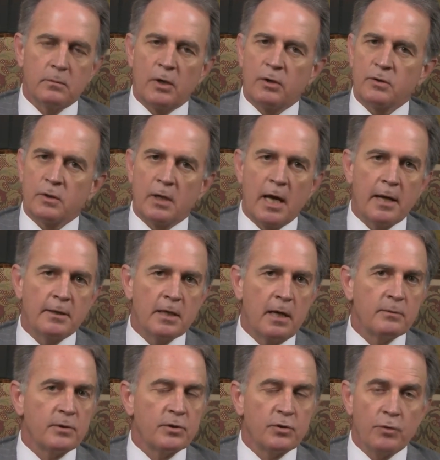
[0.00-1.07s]
there's a lot of
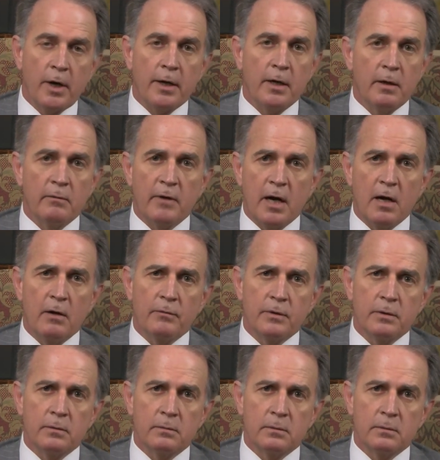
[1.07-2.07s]
times there's drinking involved,